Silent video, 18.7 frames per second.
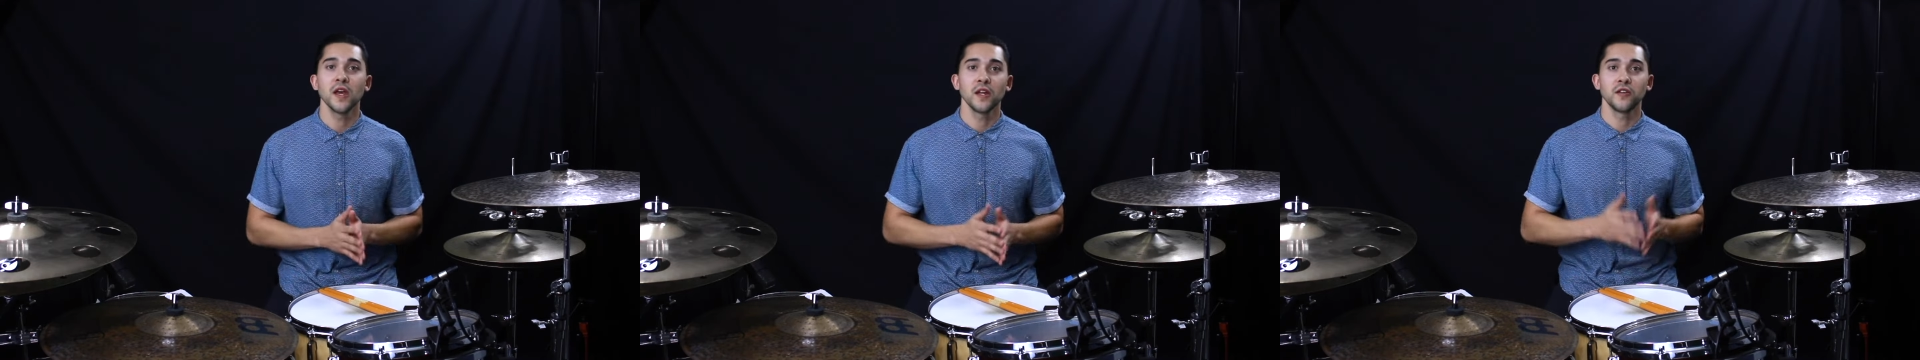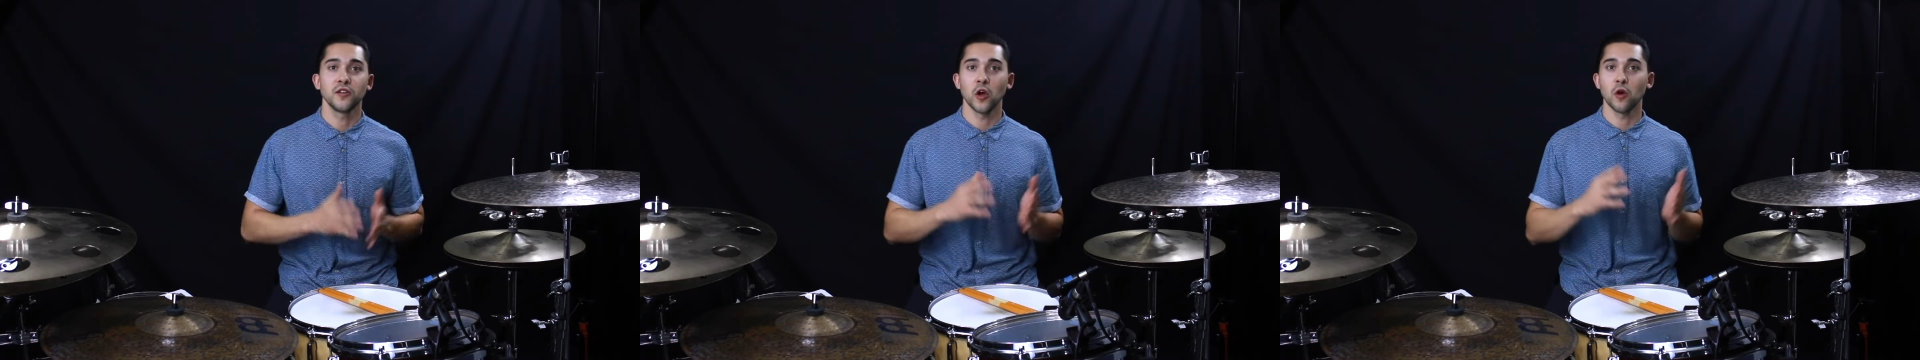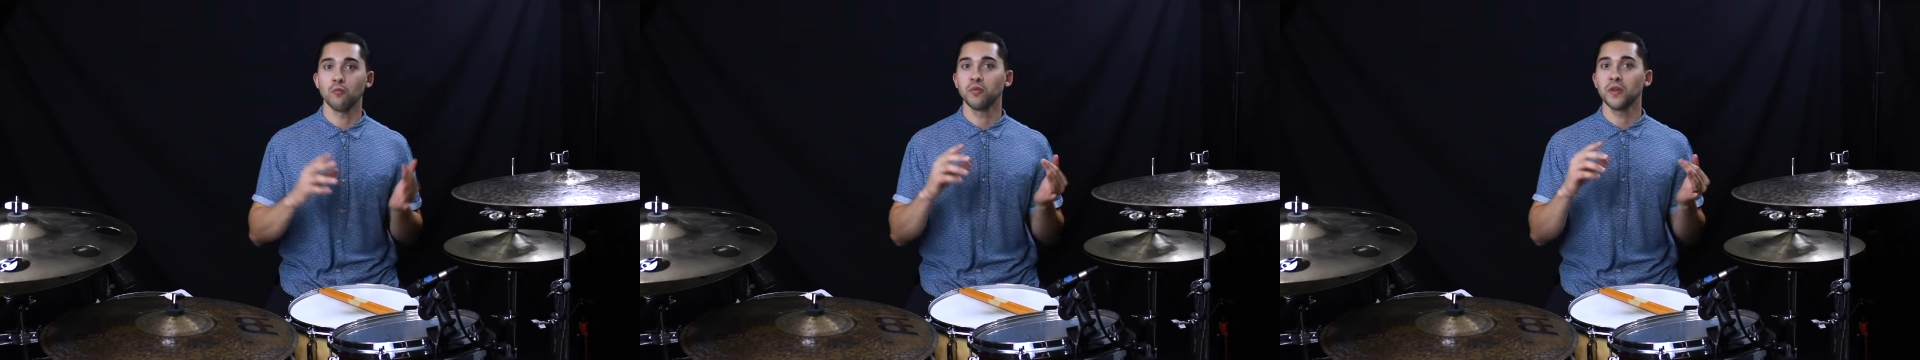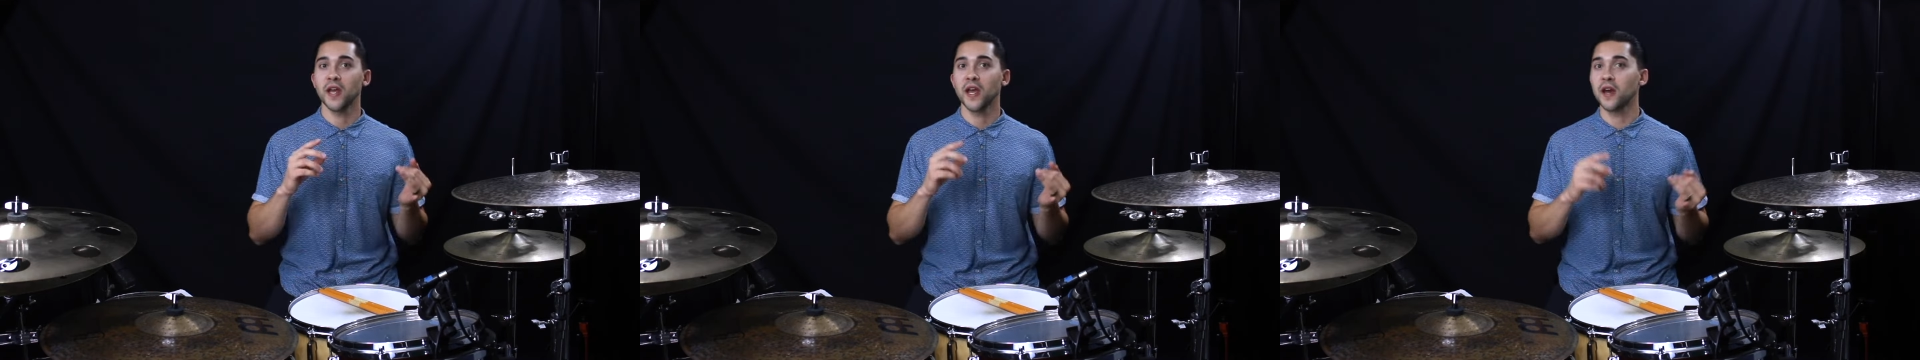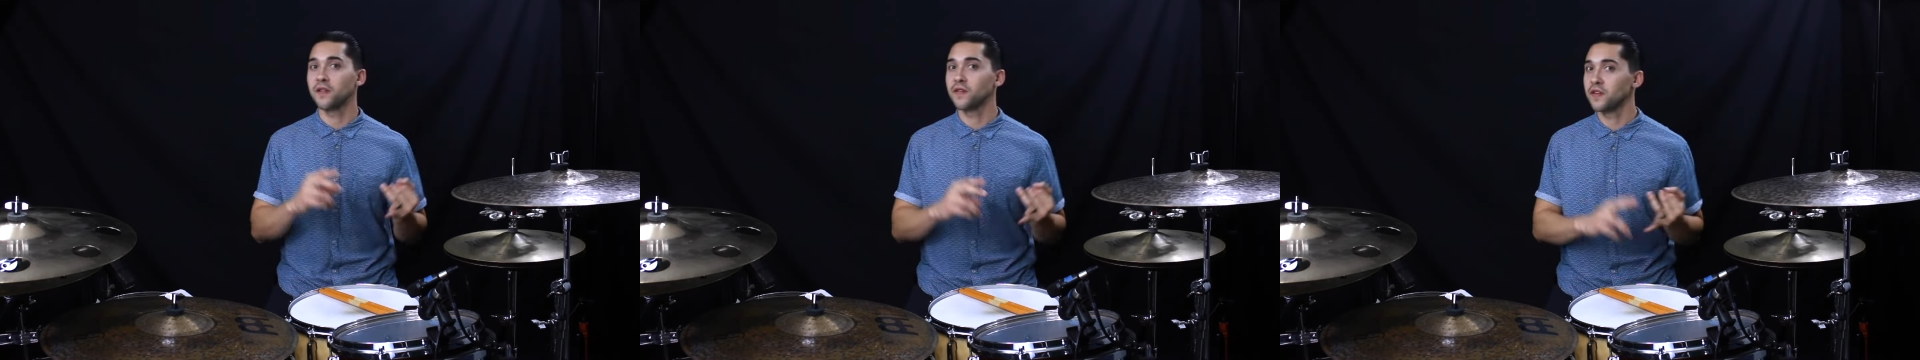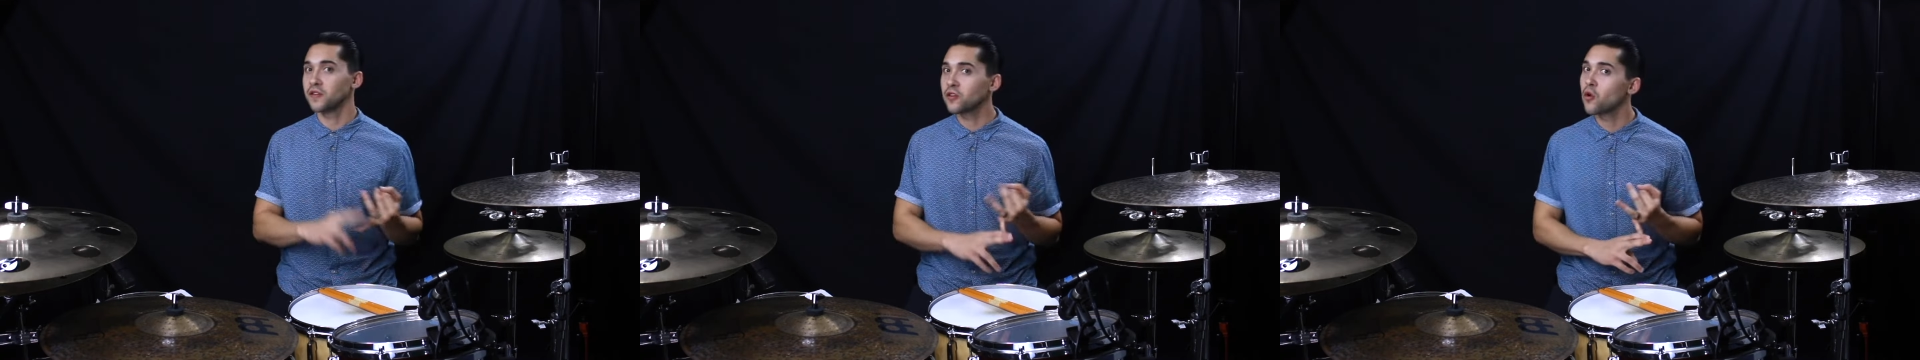don't play
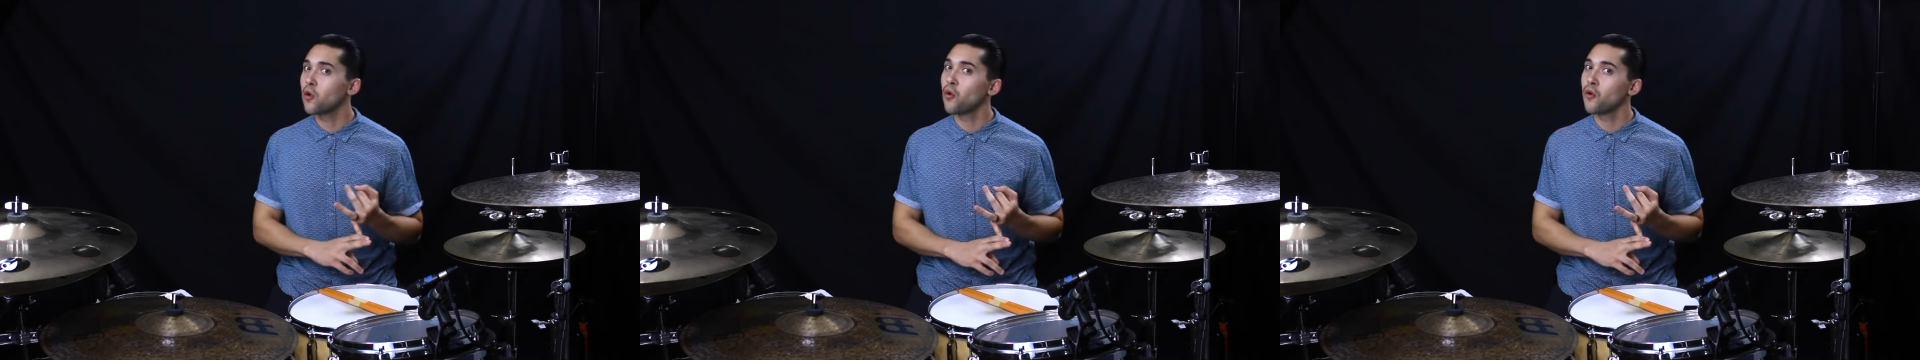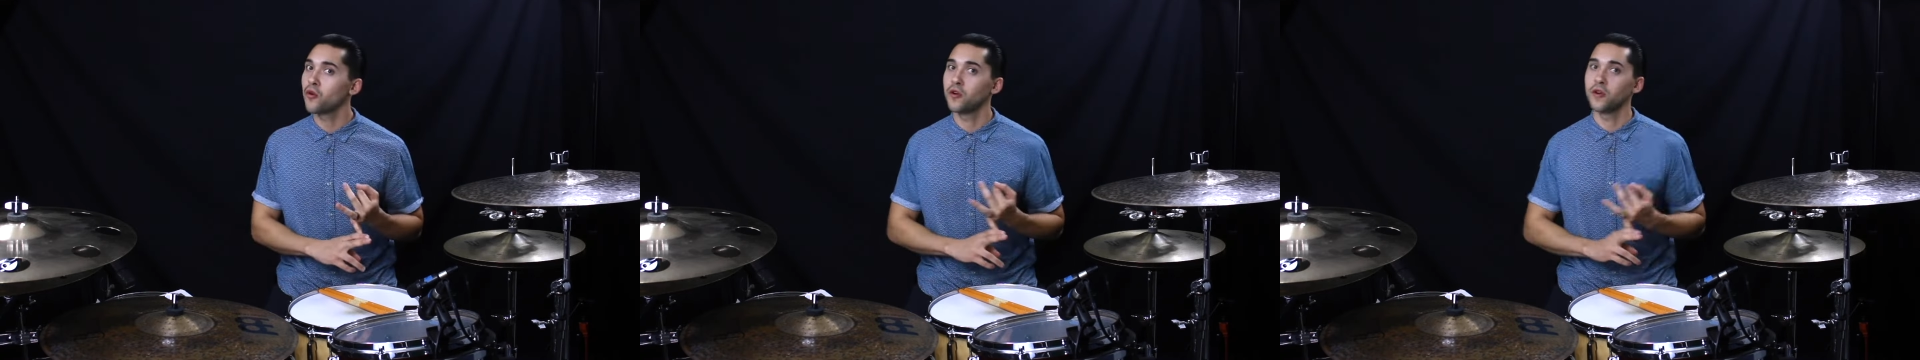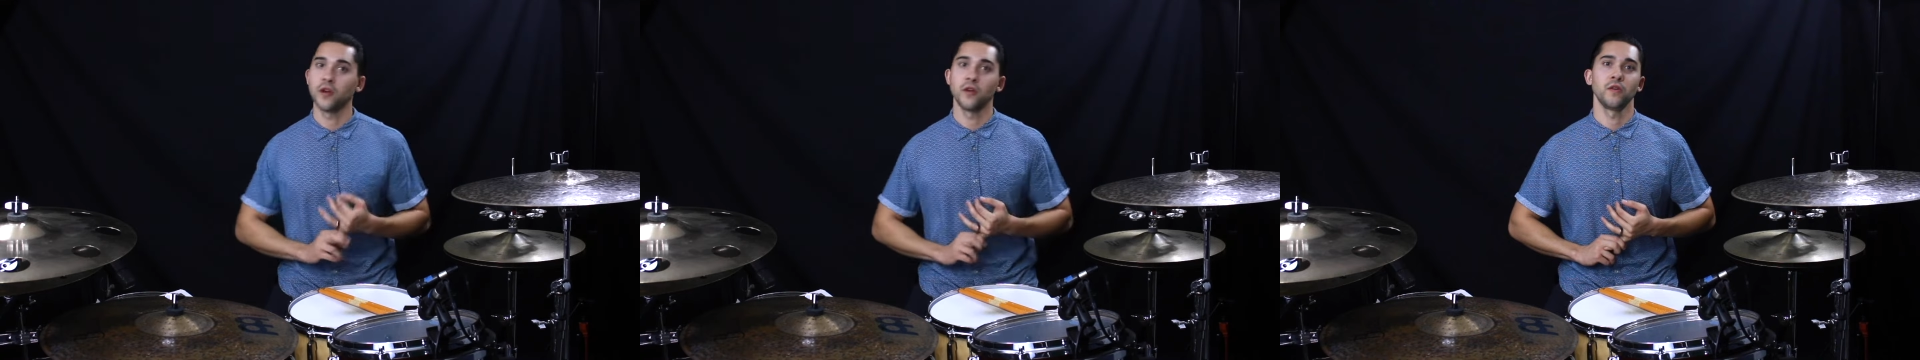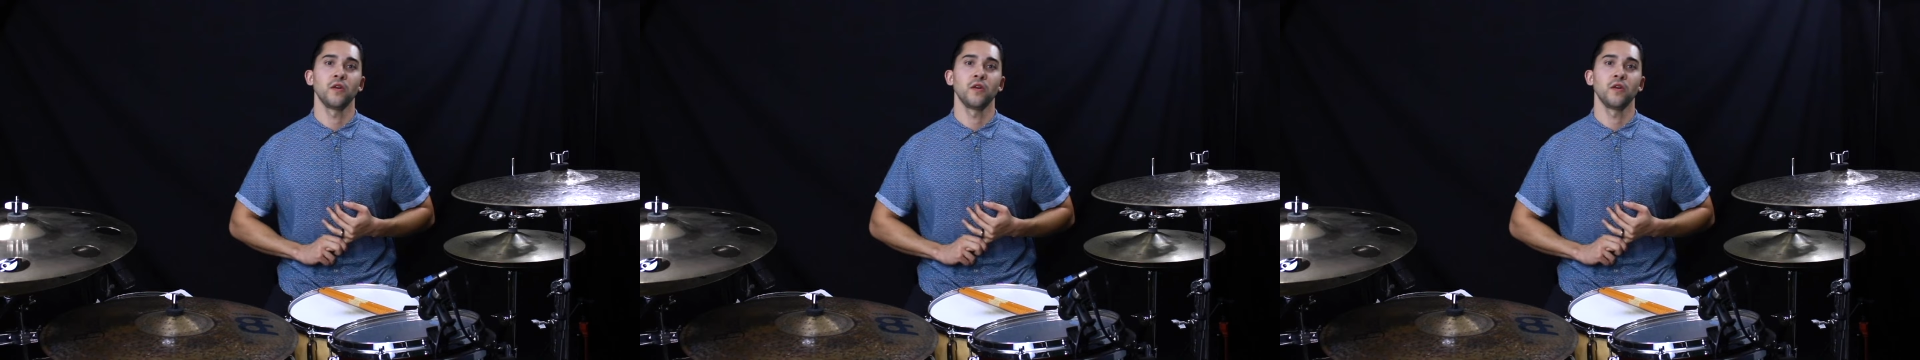on this quarter note